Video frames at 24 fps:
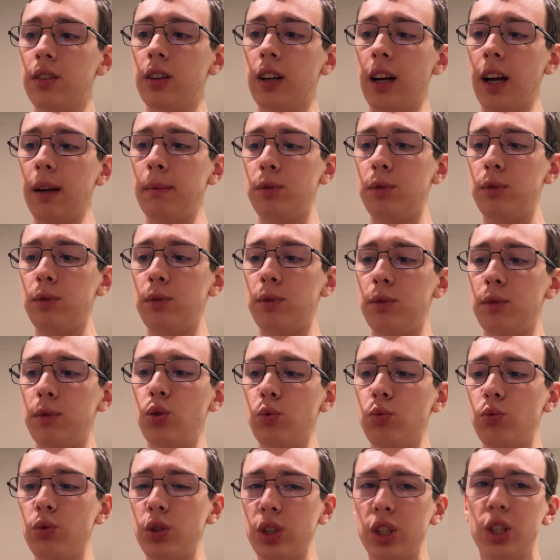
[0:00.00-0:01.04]
I
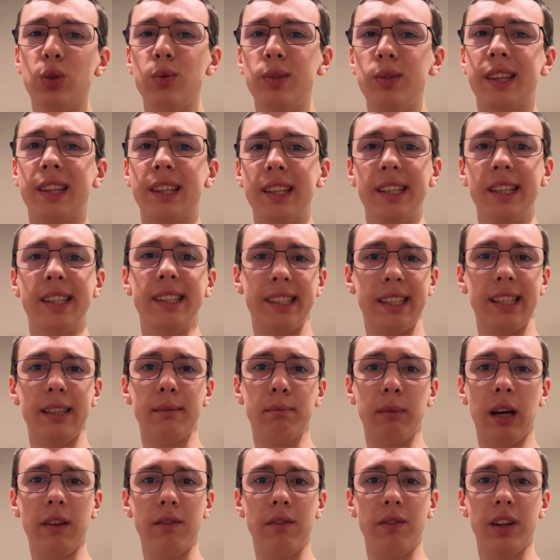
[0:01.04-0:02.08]
do use this in
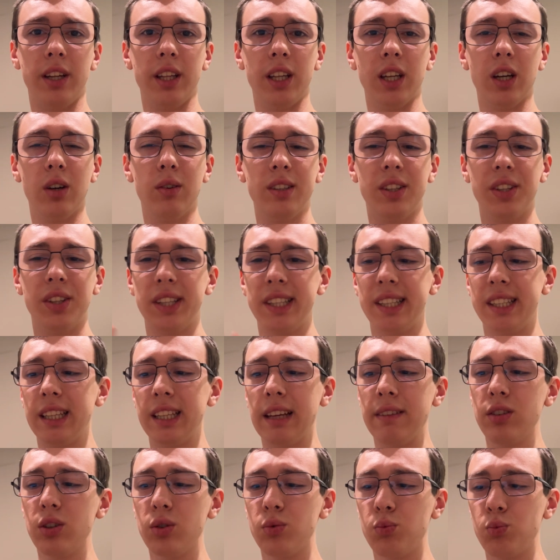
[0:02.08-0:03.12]
my videos, it's
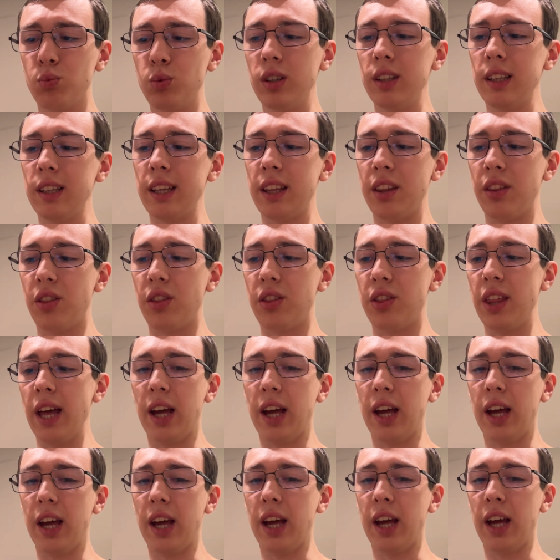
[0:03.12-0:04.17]
never really
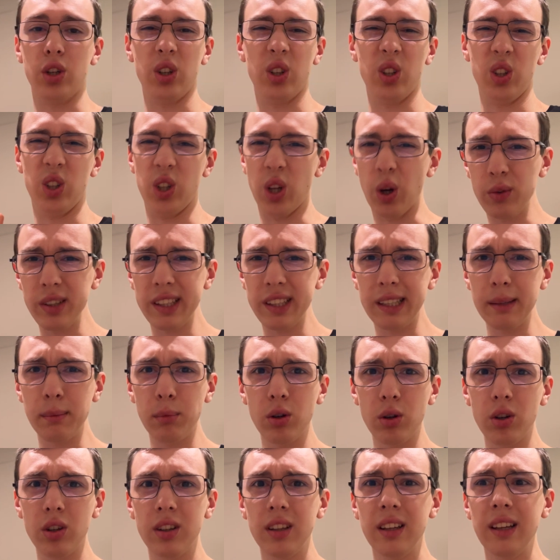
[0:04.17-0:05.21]
that
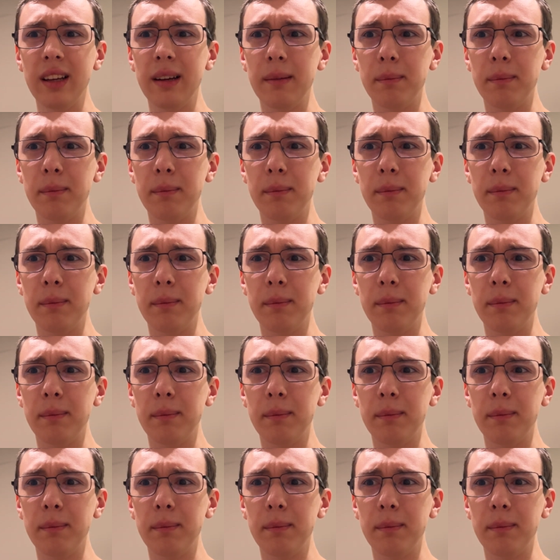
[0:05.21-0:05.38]
noticeable,